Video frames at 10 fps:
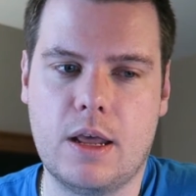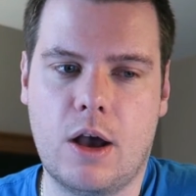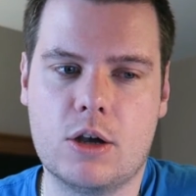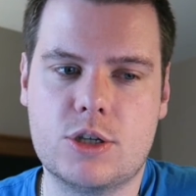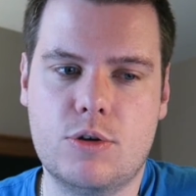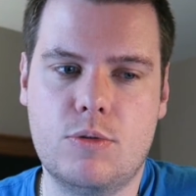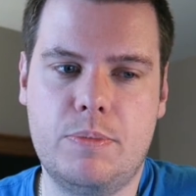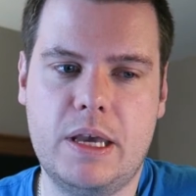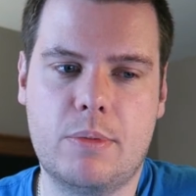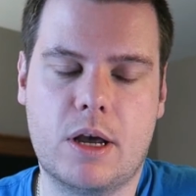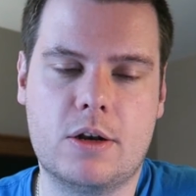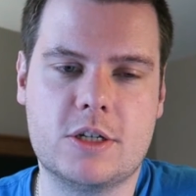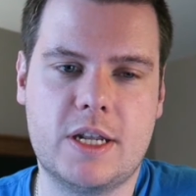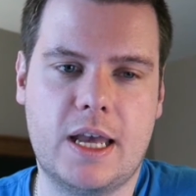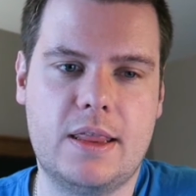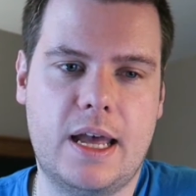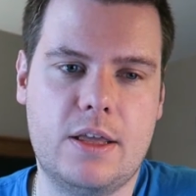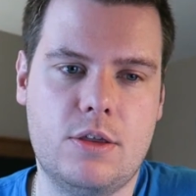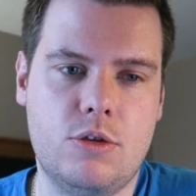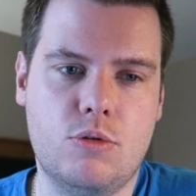Also be able to understand
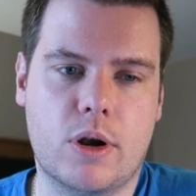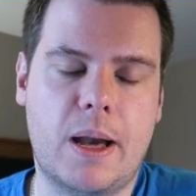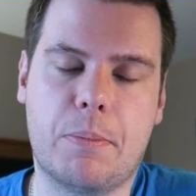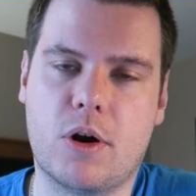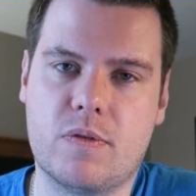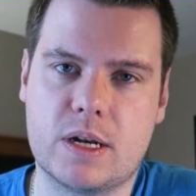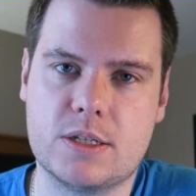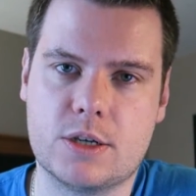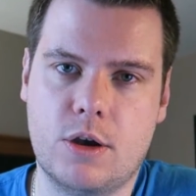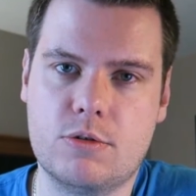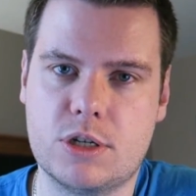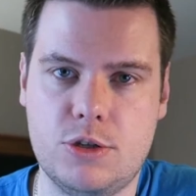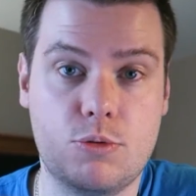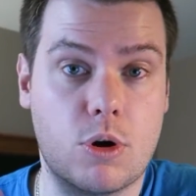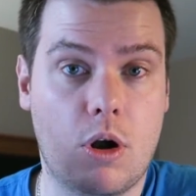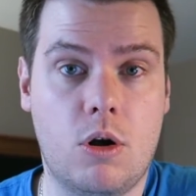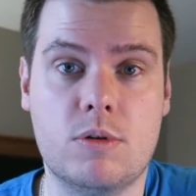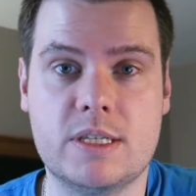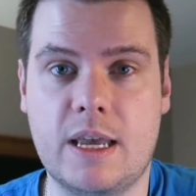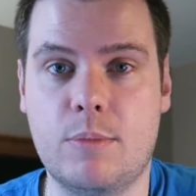that you are not perfect as a coach and you are
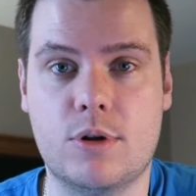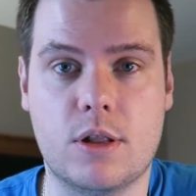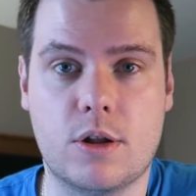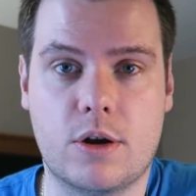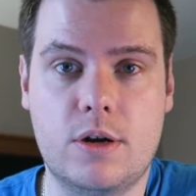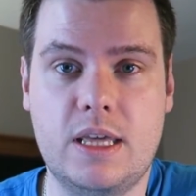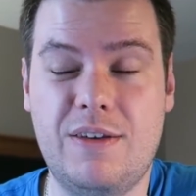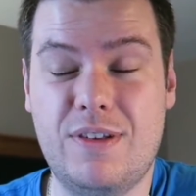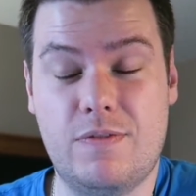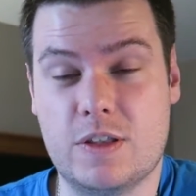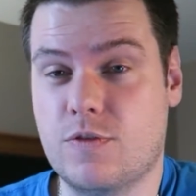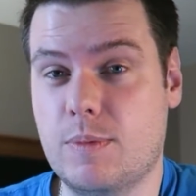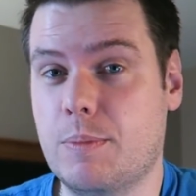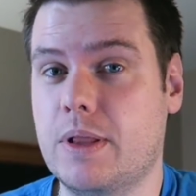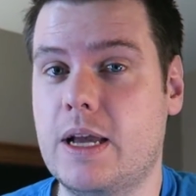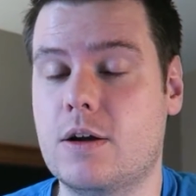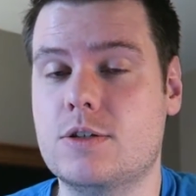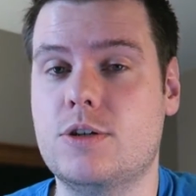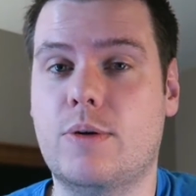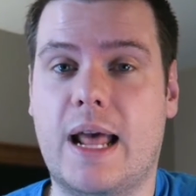always able to learn, even if it's from the
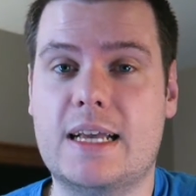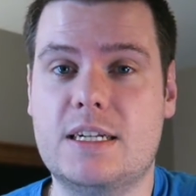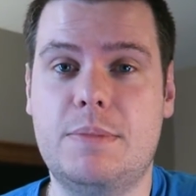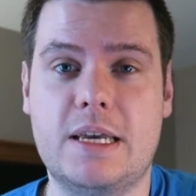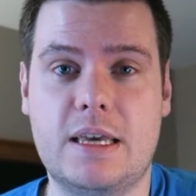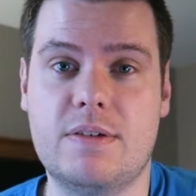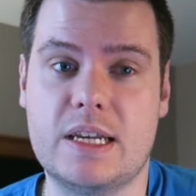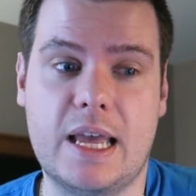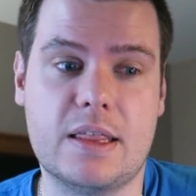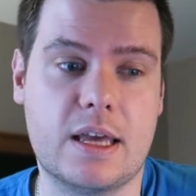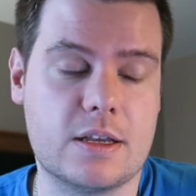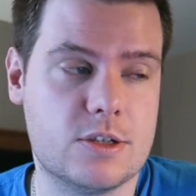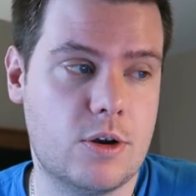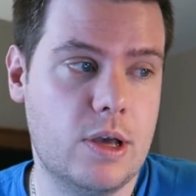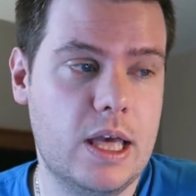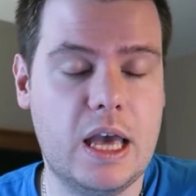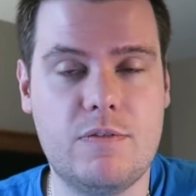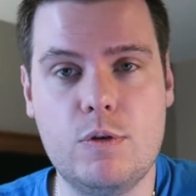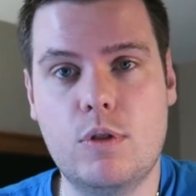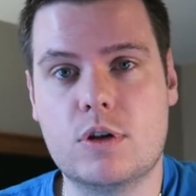players. You know, it has to be a give and take thing. So
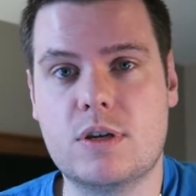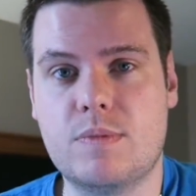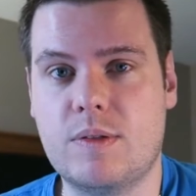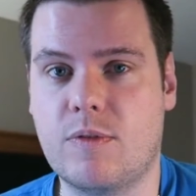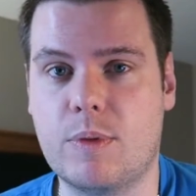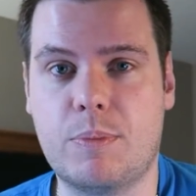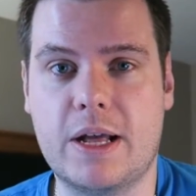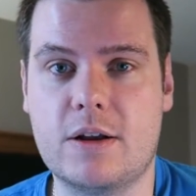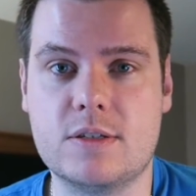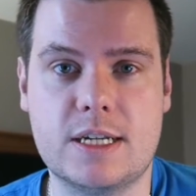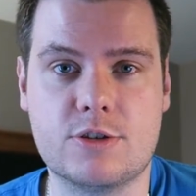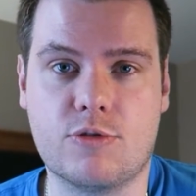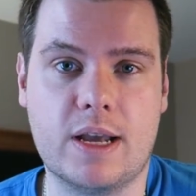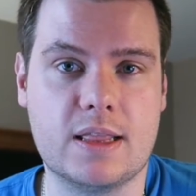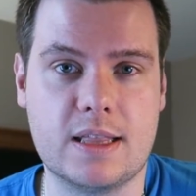if you learn something from the players, that's great.